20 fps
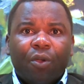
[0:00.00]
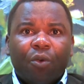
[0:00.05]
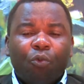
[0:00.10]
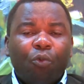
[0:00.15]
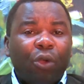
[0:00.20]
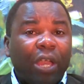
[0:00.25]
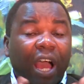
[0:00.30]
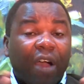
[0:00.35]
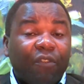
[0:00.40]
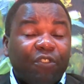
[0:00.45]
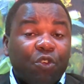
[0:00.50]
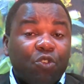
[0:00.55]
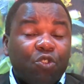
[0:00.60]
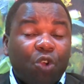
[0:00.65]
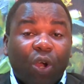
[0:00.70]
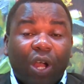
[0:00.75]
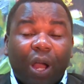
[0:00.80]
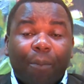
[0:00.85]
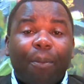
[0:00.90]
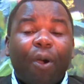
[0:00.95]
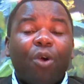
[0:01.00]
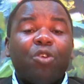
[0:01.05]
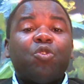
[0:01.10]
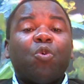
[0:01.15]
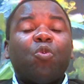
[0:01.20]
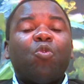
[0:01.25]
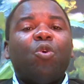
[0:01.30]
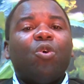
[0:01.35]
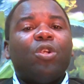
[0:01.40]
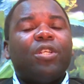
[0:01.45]
We have to talk about
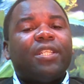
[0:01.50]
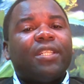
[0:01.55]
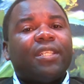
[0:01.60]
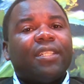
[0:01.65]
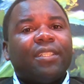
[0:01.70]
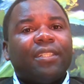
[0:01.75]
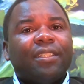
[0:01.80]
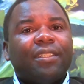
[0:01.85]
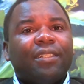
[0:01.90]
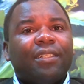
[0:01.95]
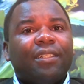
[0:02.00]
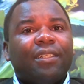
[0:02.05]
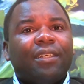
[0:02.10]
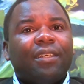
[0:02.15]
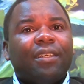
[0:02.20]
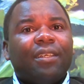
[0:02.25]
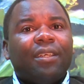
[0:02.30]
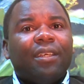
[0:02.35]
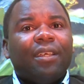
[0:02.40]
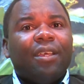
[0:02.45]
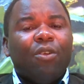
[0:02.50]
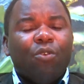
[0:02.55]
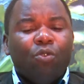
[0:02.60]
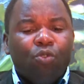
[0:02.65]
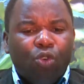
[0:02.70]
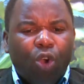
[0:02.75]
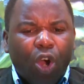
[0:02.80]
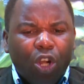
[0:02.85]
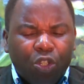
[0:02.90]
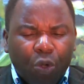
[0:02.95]
good.
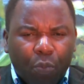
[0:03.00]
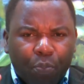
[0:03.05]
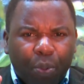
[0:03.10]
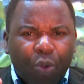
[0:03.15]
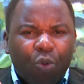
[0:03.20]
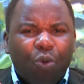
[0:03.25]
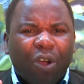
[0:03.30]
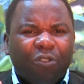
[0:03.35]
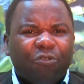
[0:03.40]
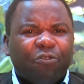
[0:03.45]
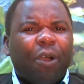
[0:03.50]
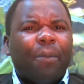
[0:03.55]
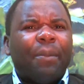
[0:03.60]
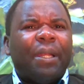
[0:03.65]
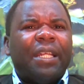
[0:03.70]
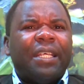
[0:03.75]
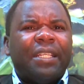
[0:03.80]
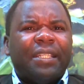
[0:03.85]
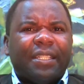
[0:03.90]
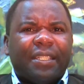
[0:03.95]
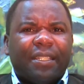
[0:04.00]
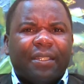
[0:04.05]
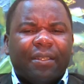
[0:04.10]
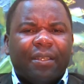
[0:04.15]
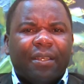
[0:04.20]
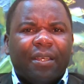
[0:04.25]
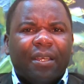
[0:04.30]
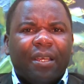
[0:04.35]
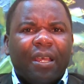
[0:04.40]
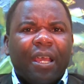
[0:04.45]
Go to poor families,
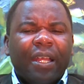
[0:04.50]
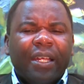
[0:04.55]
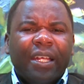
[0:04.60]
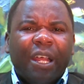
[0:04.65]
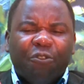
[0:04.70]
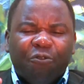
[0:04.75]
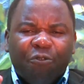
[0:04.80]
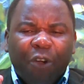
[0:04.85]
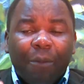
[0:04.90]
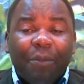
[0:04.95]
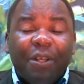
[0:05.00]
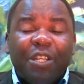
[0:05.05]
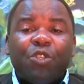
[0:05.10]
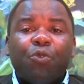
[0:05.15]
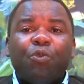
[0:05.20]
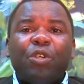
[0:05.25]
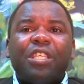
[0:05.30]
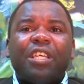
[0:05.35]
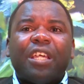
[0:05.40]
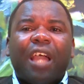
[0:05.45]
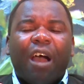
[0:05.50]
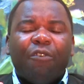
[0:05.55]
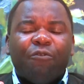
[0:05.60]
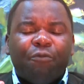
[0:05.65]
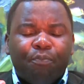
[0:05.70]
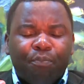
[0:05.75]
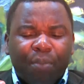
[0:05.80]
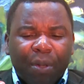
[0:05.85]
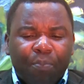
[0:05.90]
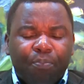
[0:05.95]
the families which
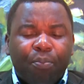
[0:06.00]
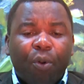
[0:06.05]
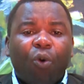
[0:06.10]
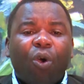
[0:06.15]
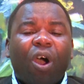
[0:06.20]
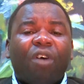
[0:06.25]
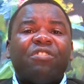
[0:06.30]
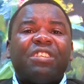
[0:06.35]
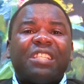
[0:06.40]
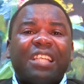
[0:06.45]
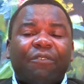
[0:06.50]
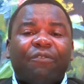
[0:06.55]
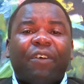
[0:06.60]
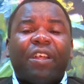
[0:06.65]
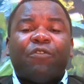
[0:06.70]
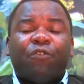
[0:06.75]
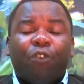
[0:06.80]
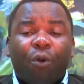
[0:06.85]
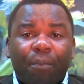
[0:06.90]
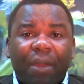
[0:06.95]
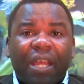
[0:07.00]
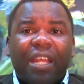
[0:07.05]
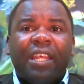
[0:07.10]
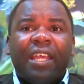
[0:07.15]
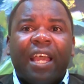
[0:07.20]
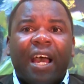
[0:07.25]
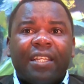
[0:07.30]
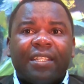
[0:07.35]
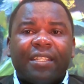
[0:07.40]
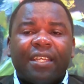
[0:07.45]
have people who have suffered for many
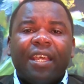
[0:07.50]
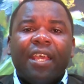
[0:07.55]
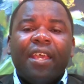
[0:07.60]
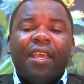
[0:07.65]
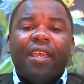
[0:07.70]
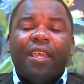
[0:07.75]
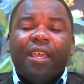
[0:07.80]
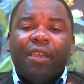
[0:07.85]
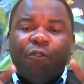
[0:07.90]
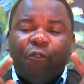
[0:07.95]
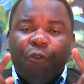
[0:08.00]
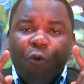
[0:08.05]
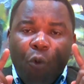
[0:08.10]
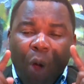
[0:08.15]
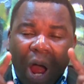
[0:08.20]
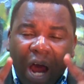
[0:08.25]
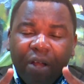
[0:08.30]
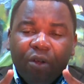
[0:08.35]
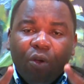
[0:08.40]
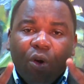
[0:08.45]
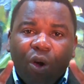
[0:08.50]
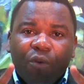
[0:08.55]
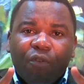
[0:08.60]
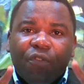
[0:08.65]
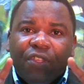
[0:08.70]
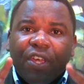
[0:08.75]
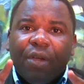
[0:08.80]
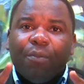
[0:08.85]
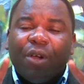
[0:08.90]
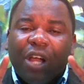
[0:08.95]
years. If one
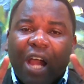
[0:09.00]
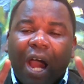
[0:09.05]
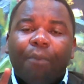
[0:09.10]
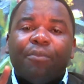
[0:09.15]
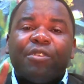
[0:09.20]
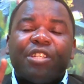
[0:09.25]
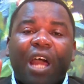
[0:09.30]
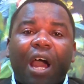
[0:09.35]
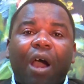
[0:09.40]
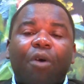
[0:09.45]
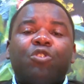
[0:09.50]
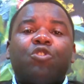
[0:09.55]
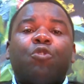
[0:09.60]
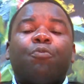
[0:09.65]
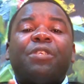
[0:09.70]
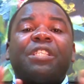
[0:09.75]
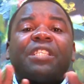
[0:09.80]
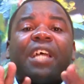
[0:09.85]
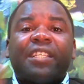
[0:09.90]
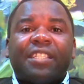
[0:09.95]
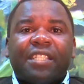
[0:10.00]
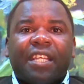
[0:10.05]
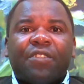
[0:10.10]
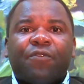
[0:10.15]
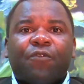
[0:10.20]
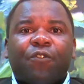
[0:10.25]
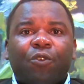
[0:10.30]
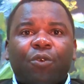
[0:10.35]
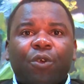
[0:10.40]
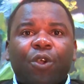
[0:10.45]
of them comes out to be
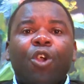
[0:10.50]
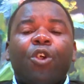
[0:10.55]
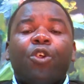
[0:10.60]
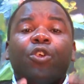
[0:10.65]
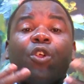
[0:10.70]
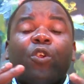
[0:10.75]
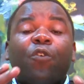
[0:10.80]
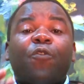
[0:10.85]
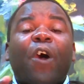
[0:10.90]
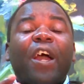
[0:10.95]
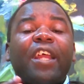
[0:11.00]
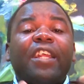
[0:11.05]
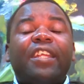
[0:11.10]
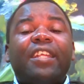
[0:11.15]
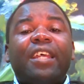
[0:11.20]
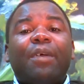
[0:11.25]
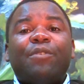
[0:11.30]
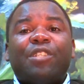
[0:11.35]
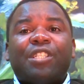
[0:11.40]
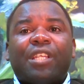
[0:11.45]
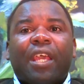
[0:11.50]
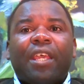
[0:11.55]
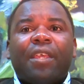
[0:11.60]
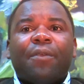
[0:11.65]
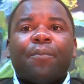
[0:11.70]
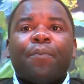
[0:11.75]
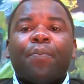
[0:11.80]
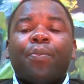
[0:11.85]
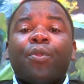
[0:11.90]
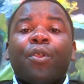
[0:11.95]
successful, you'll find them
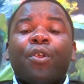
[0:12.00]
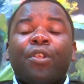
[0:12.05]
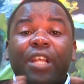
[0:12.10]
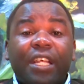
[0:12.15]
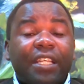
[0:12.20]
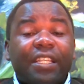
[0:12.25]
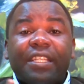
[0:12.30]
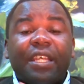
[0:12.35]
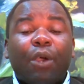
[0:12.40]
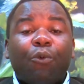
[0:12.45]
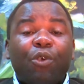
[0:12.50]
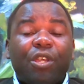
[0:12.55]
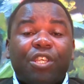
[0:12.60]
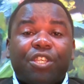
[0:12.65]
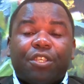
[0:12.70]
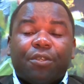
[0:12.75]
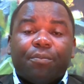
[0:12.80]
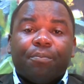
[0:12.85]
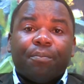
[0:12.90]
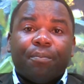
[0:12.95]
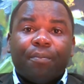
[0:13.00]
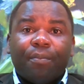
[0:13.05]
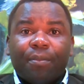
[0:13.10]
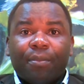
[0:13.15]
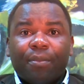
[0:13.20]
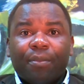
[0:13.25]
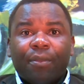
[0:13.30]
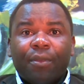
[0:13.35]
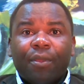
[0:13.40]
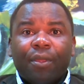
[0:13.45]
saying, This is a witch.
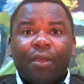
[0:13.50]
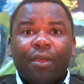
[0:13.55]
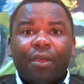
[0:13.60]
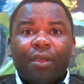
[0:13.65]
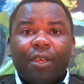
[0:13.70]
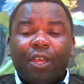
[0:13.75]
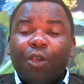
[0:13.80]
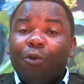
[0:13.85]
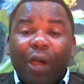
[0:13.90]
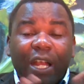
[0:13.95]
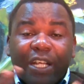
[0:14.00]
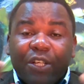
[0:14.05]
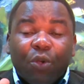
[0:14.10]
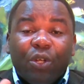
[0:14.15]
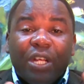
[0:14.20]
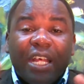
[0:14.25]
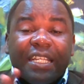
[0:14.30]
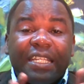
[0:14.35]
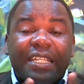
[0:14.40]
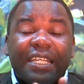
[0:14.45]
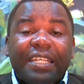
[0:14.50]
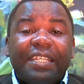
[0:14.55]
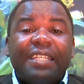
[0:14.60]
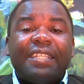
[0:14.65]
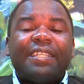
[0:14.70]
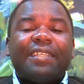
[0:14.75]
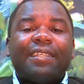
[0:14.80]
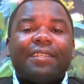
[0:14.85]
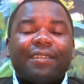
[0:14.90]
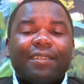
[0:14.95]
He went to the
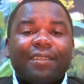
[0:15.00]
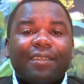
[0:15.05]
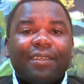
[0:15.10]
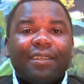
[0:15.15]
seas